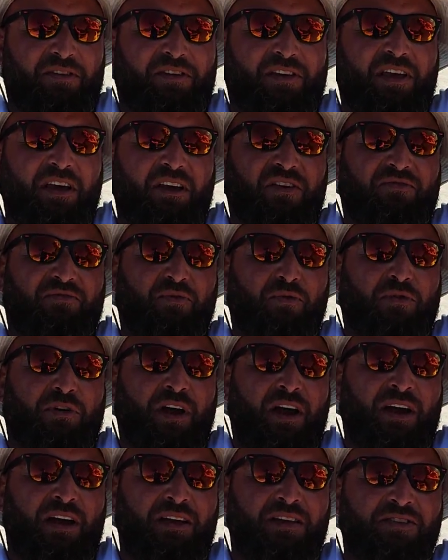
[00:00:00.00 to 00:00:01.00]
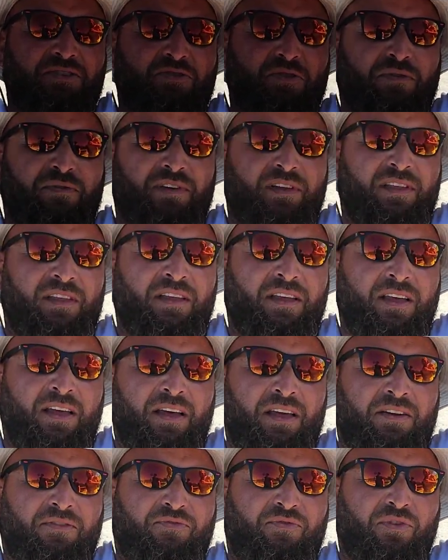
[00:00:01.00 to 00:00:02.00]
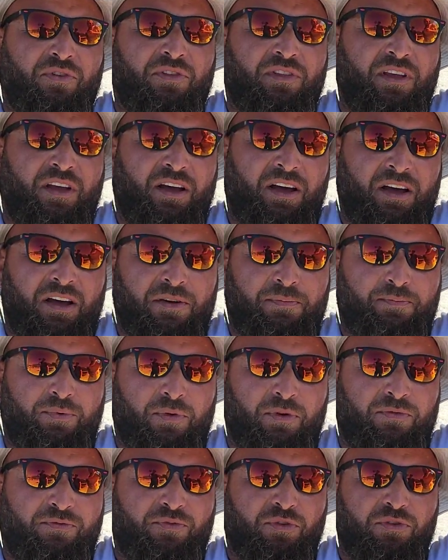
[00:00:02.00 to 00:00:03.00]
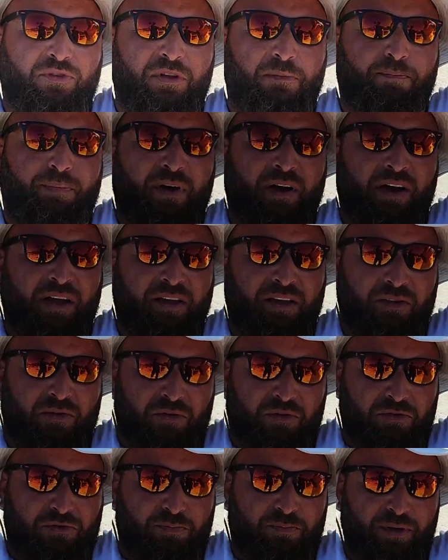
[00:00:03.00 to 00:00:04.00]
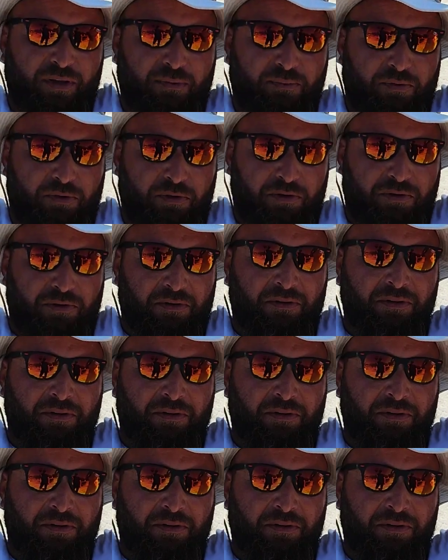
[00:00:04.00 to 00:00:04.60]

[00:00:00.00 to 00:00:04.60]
Excellent. Careful, guys, over there for the harbour, for the pirate people.